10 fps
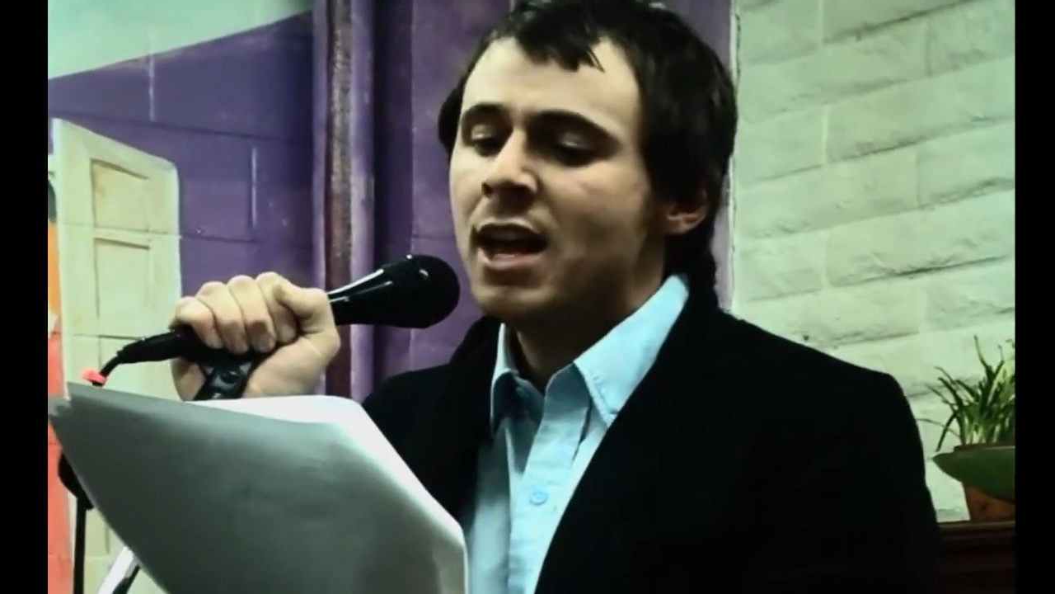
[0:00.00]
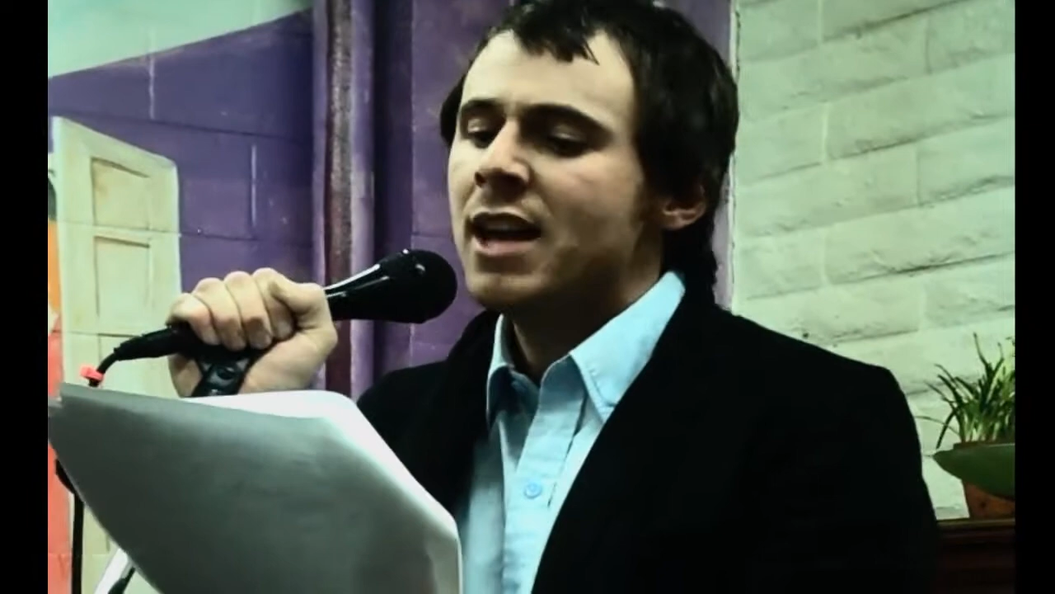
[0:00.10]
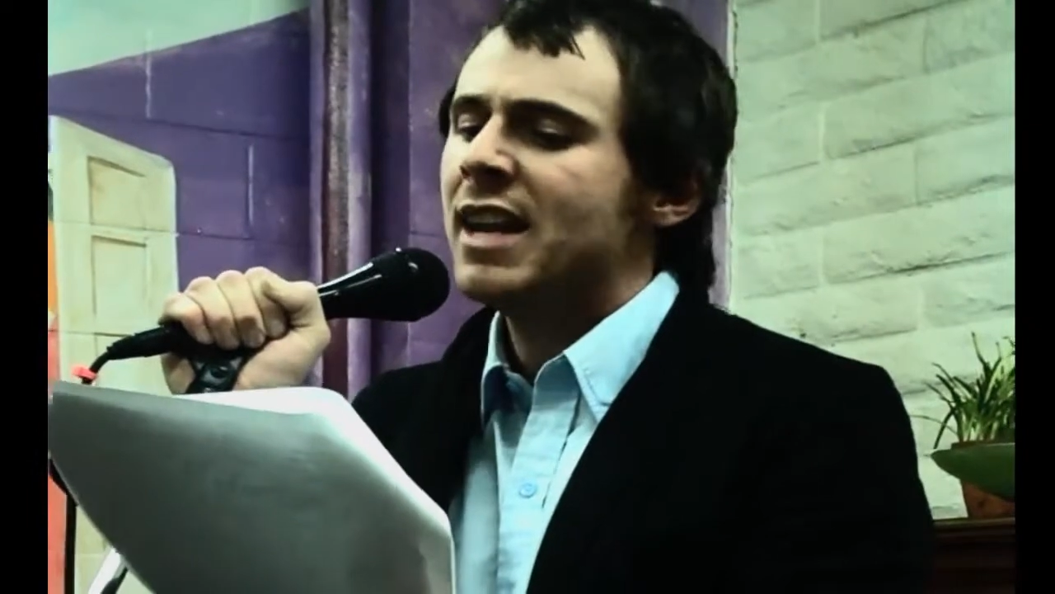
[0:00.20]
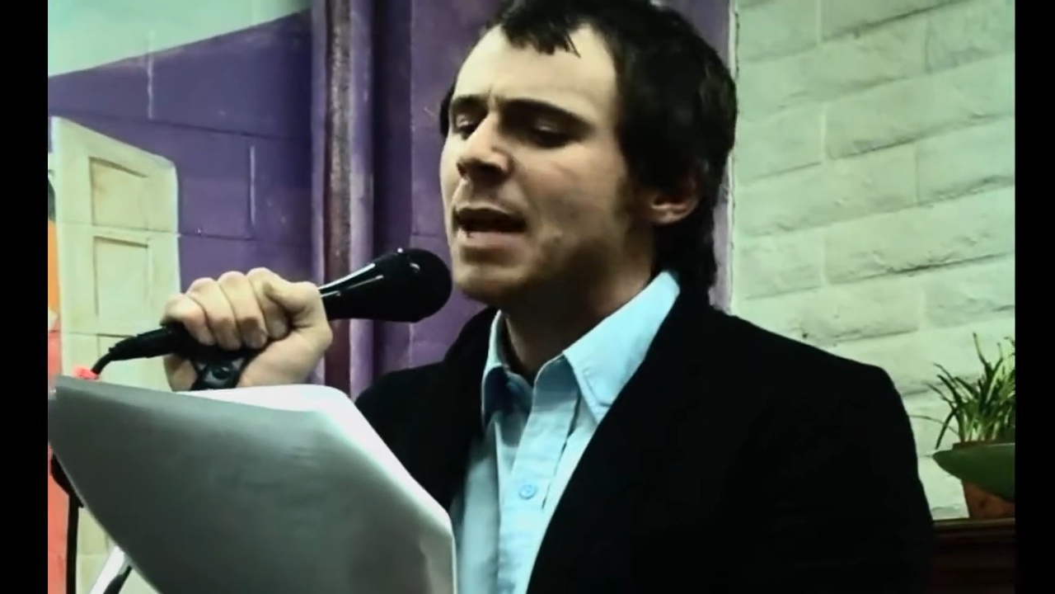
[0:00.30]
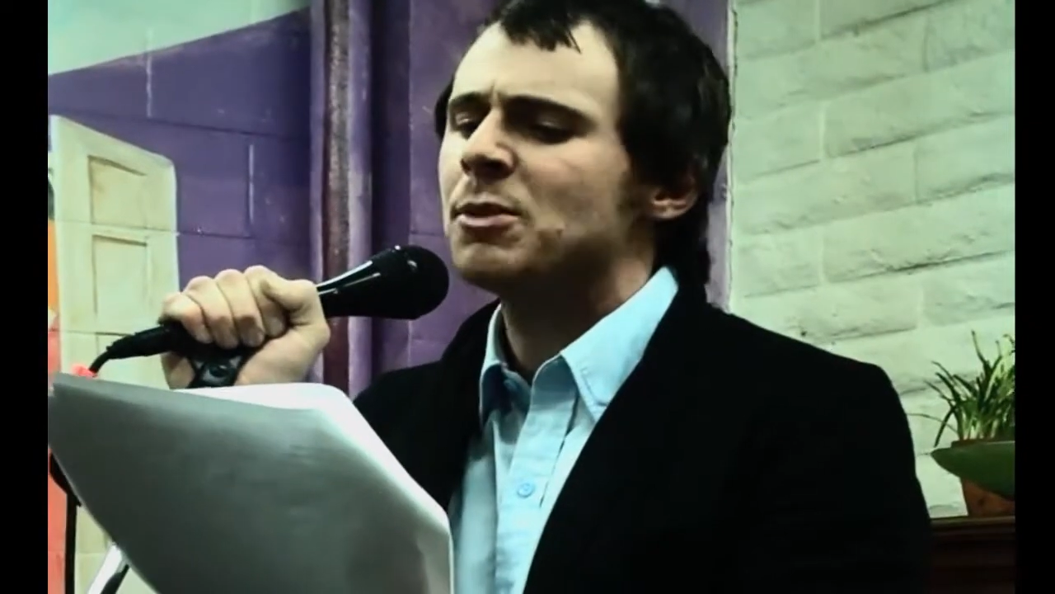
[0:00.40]

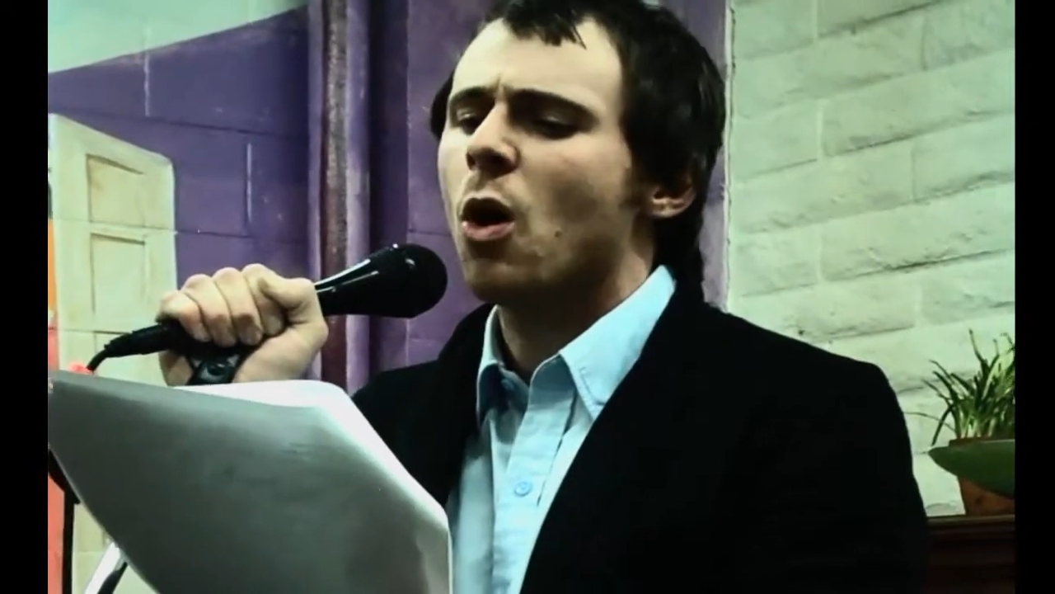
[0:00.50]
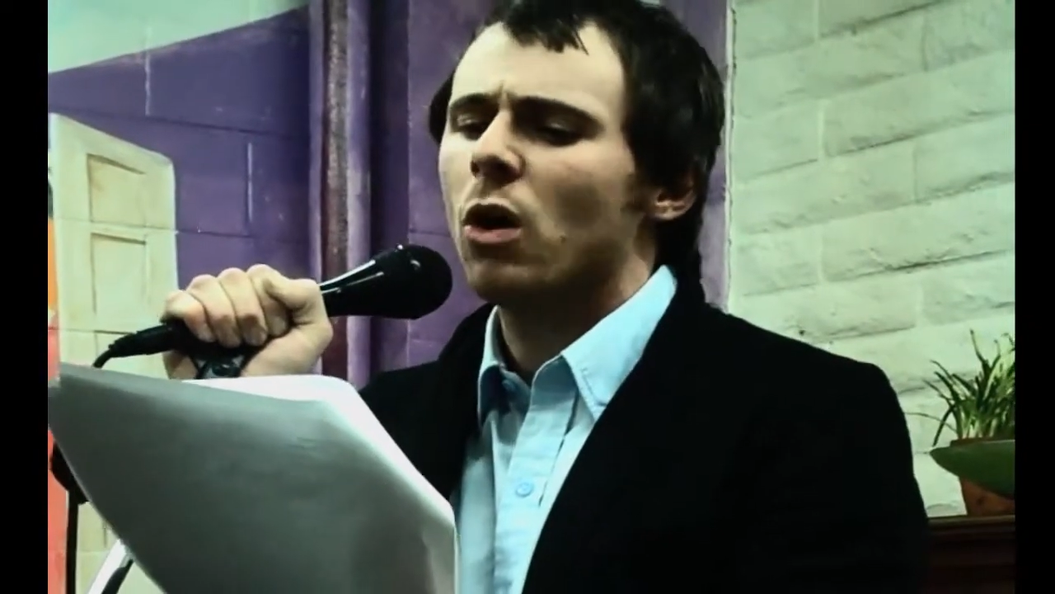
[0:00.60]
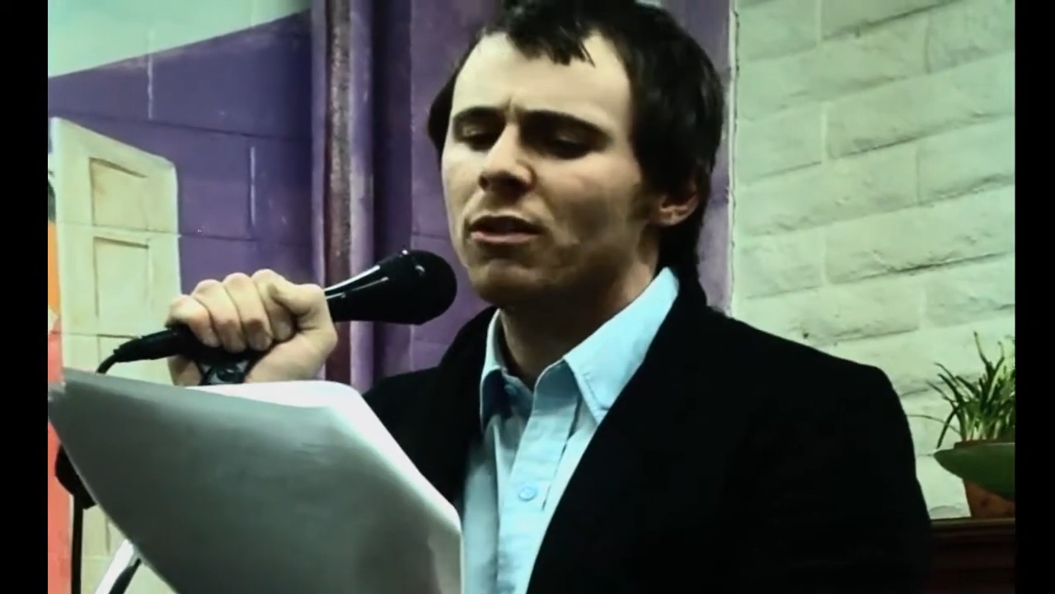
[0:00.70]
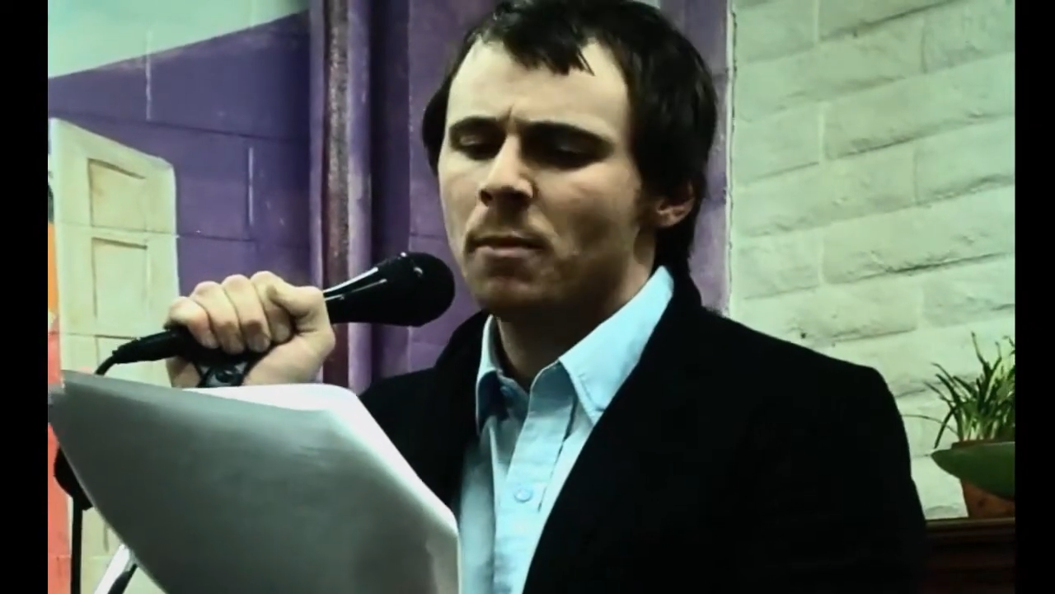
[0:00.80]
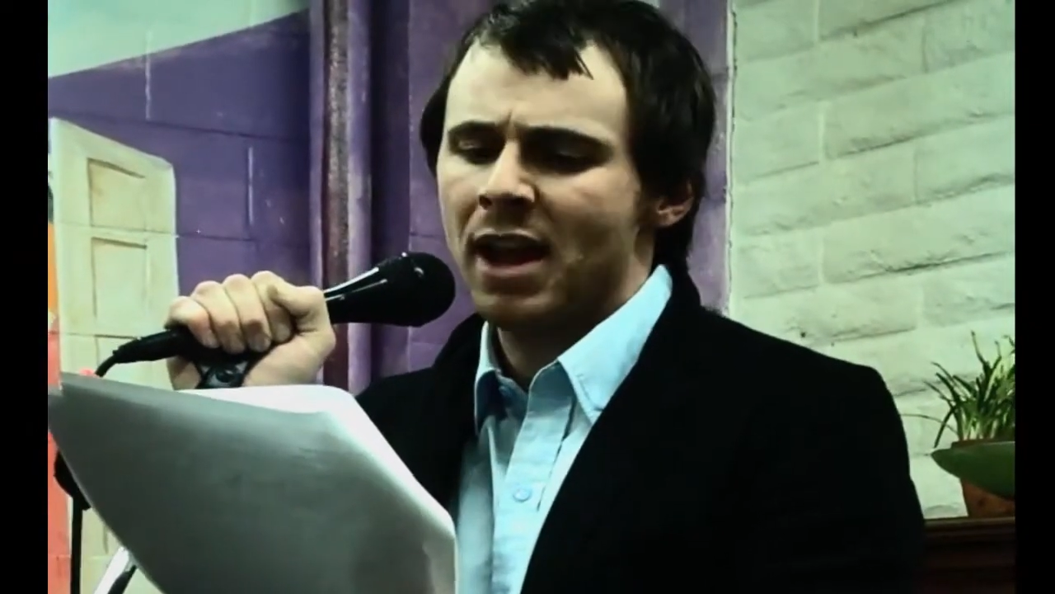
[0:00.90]
names all
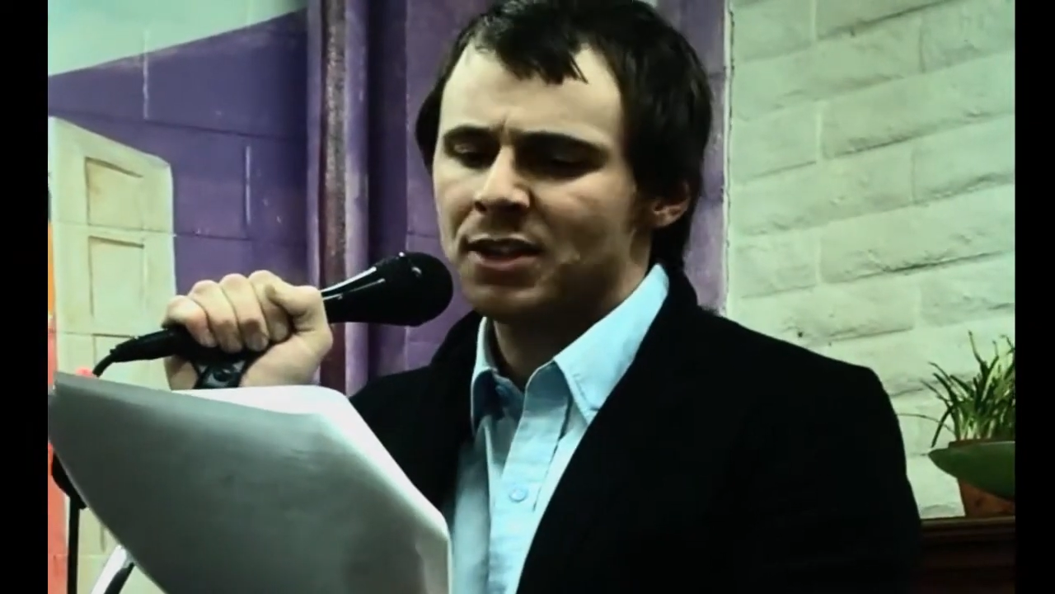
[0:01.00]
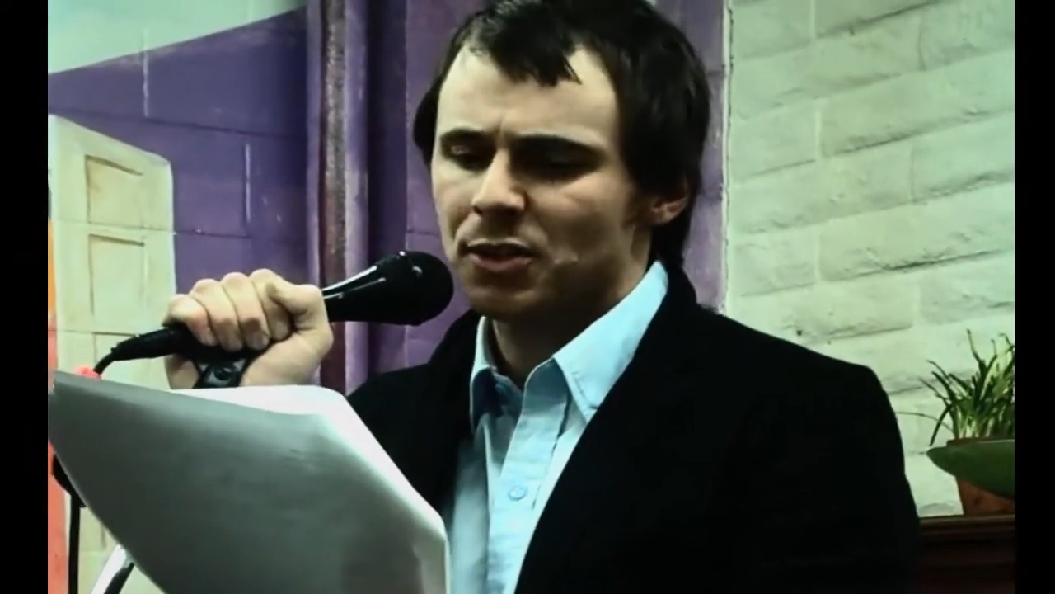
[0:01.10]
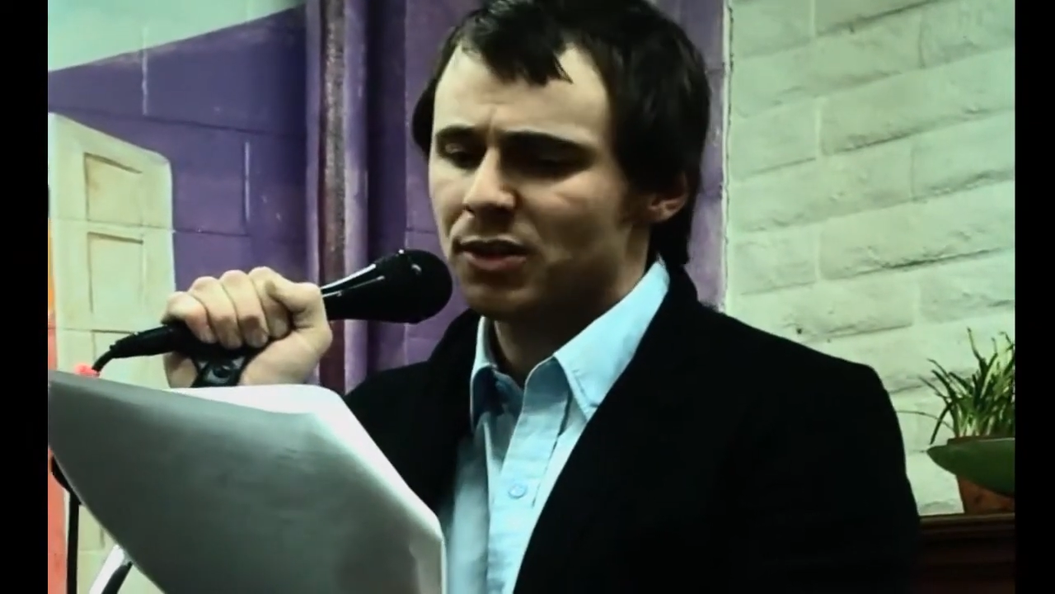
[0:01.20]
of them answered.